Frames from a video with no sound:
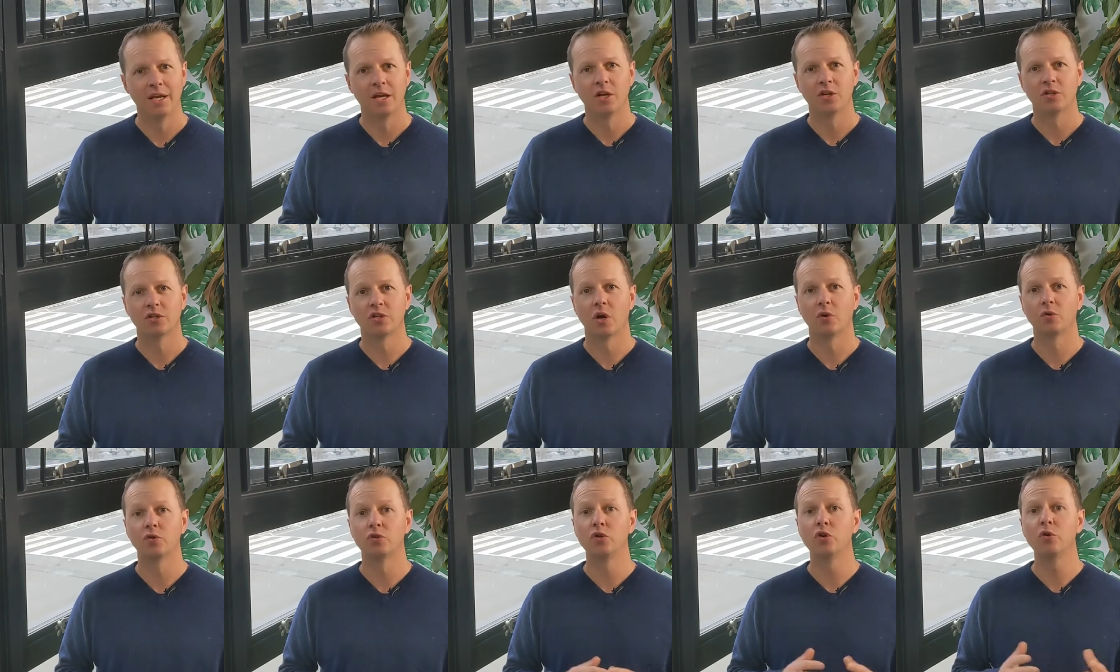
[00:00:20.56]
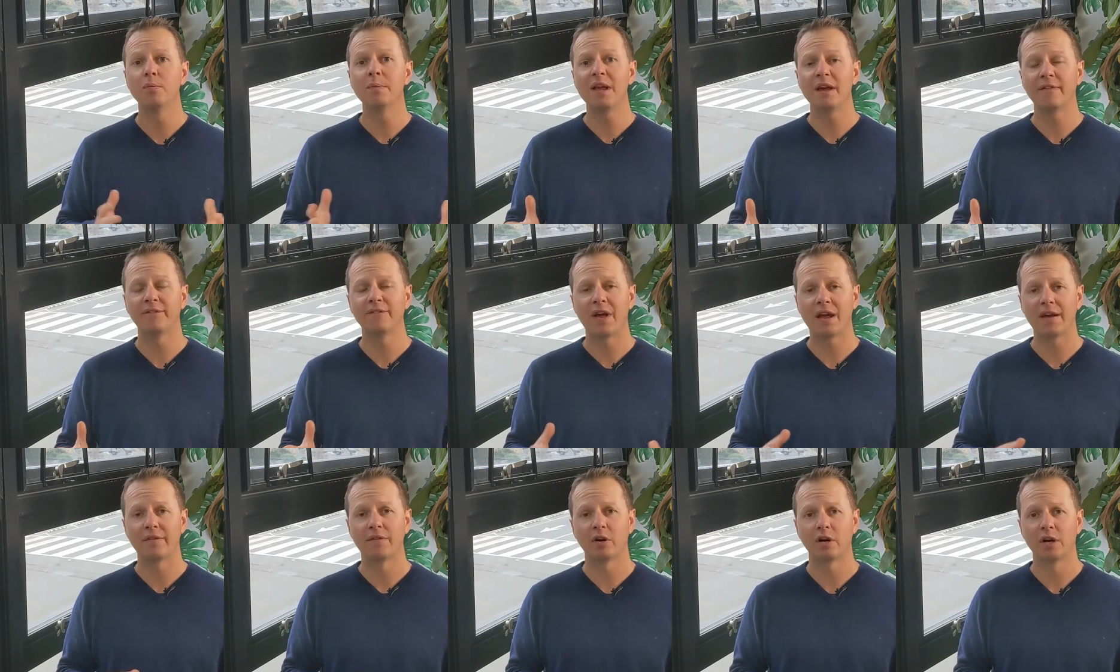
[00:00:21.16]
So, do me a
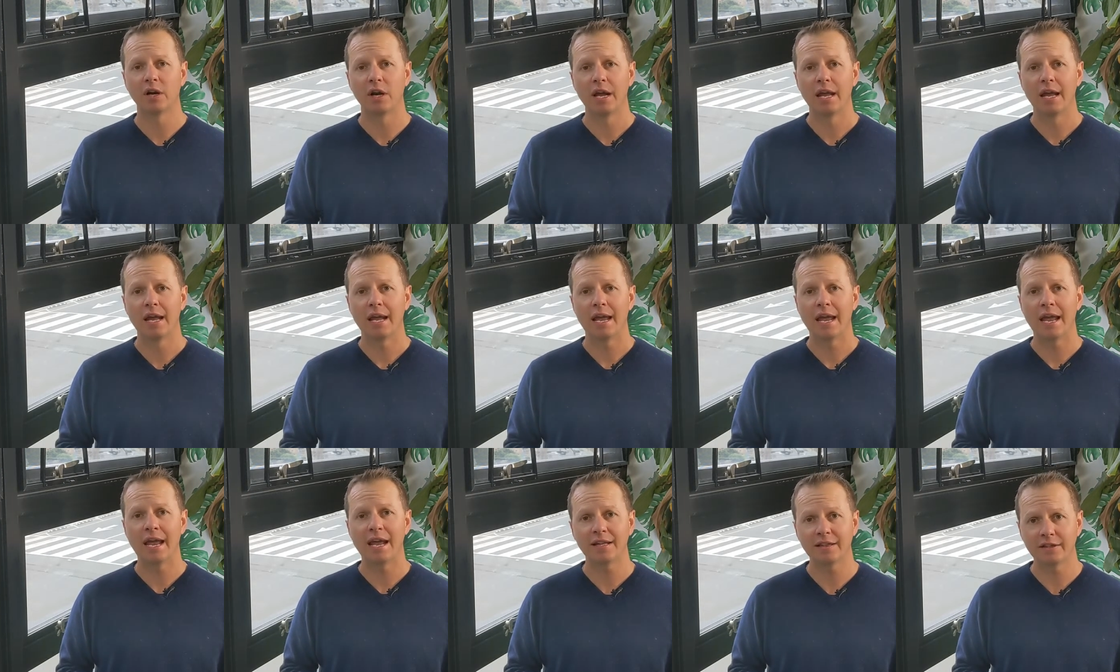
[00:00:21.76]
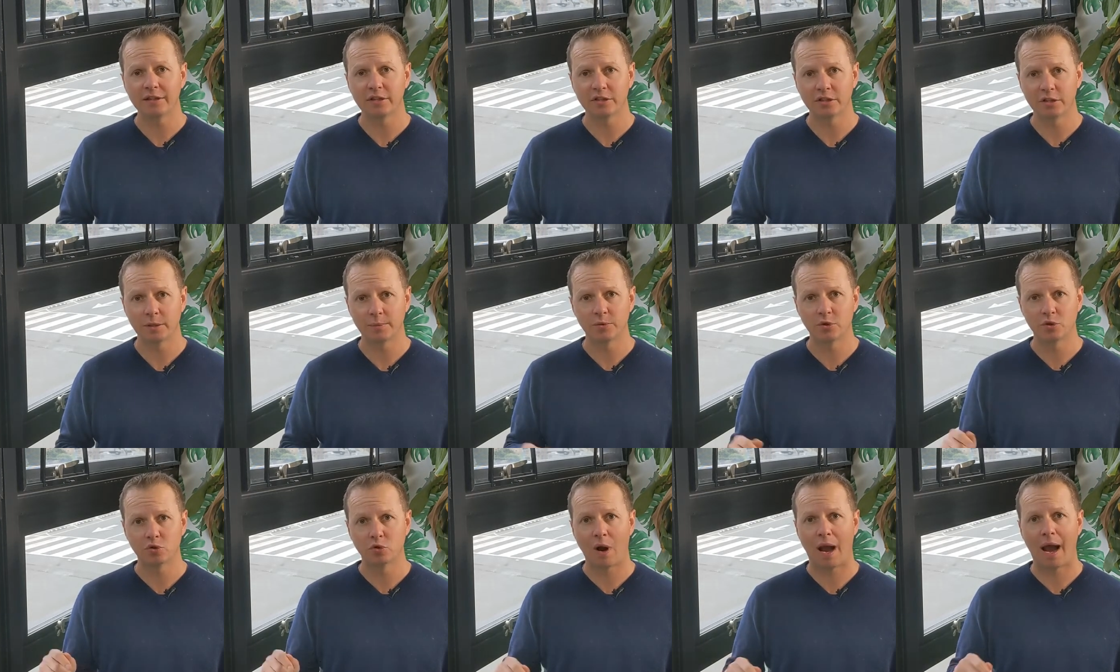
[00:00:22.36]
favor hit the
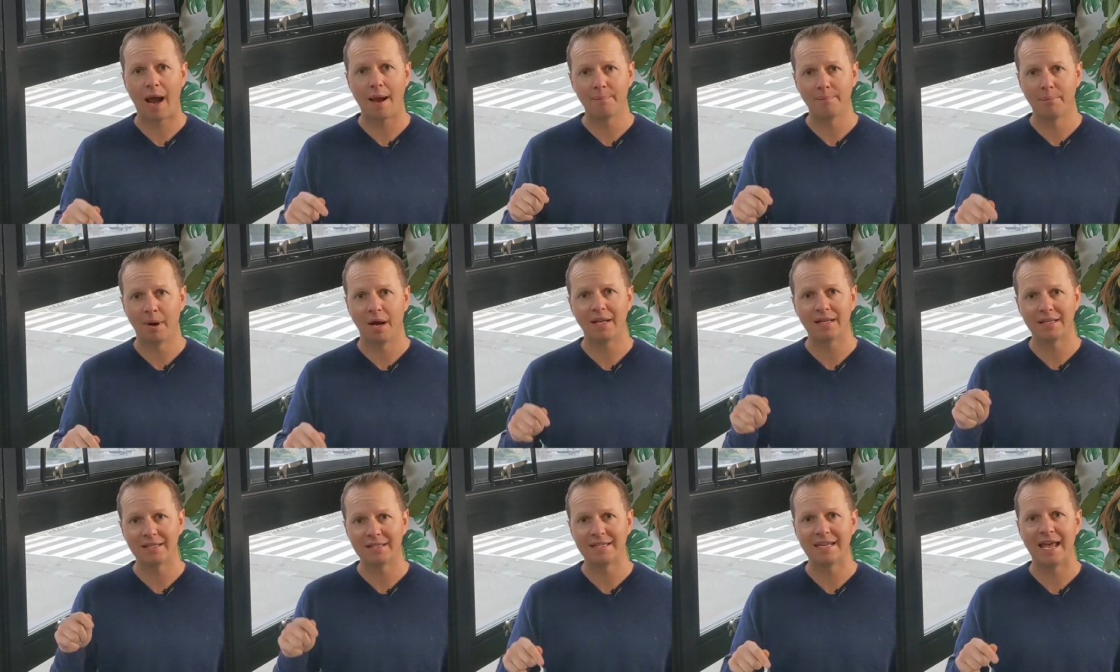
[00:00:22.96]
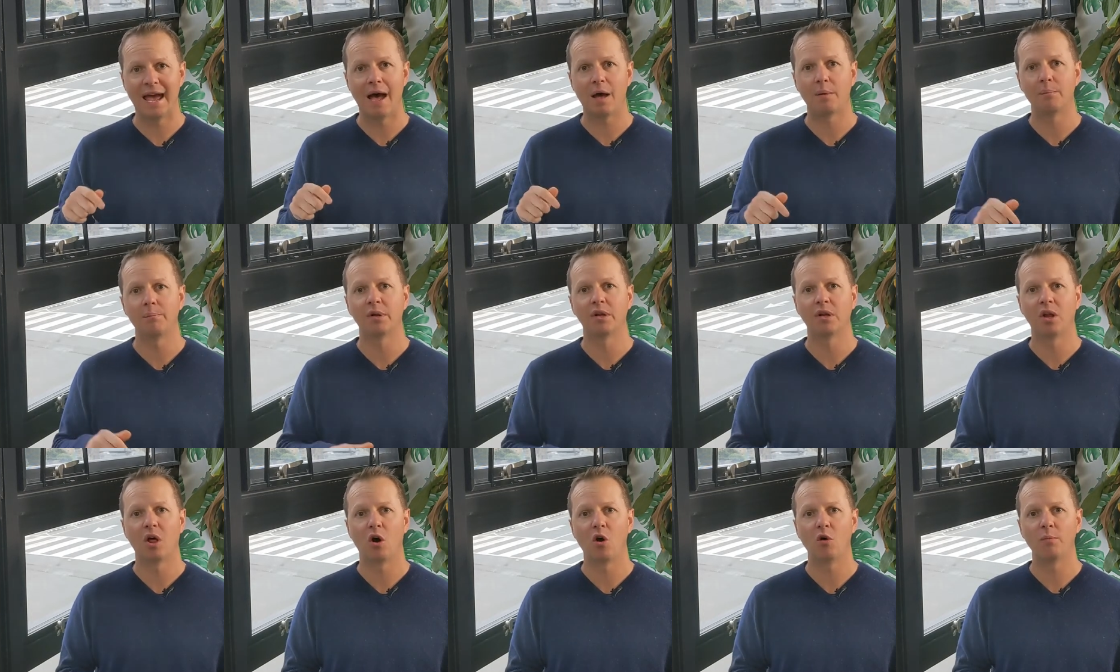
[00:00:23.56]
subscribe button down
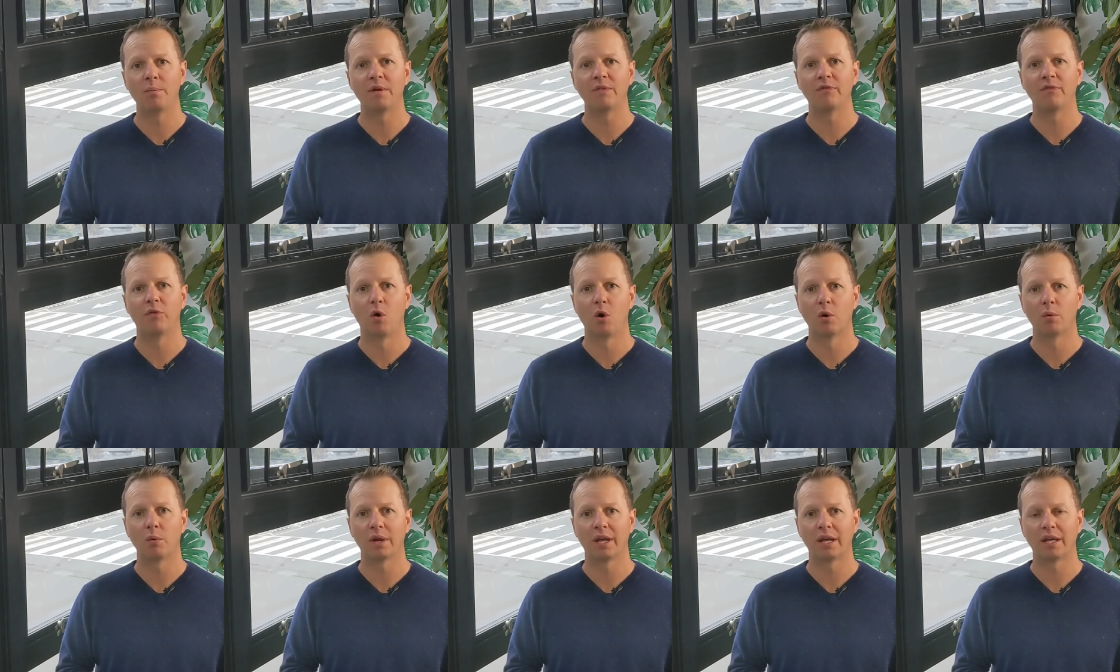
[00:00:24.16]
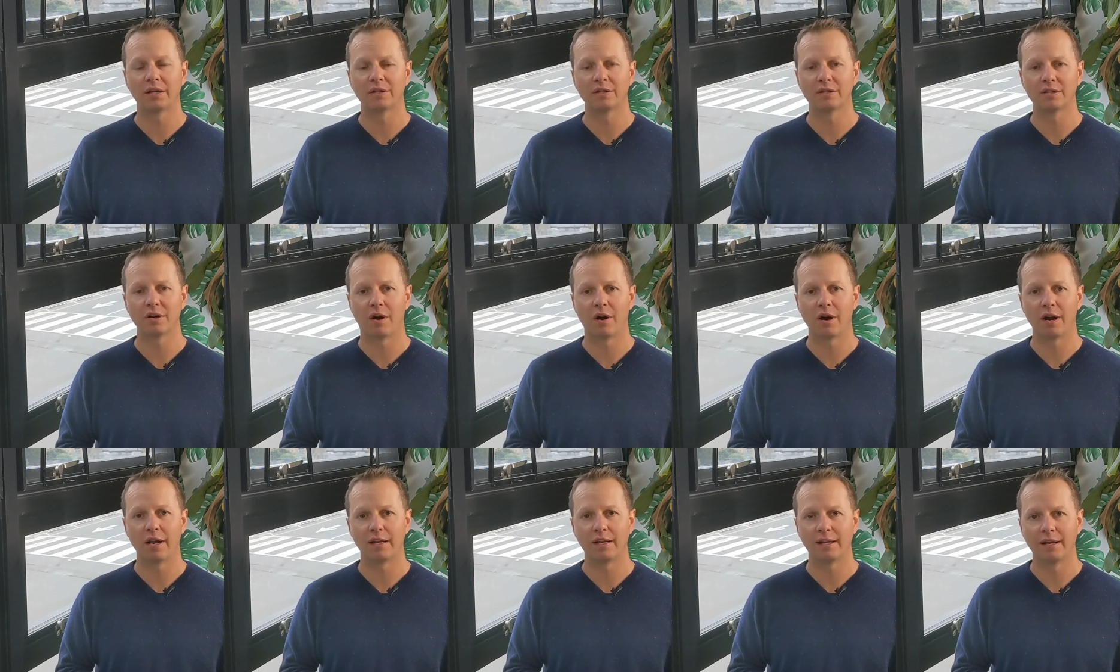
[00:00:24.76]
below before we get
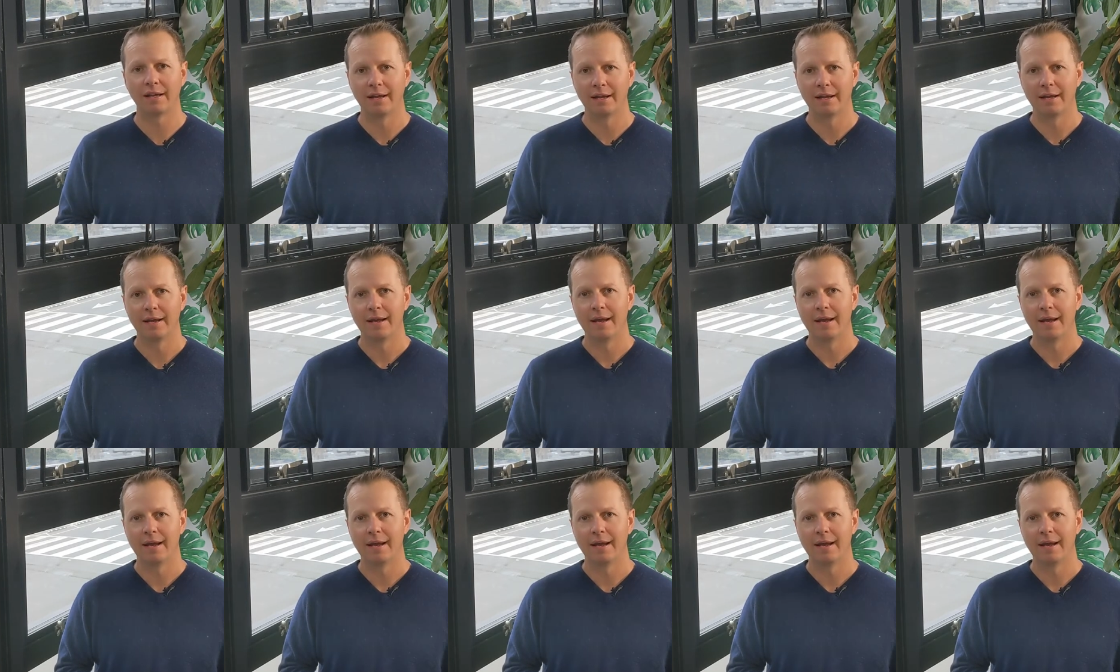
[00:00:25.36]
started.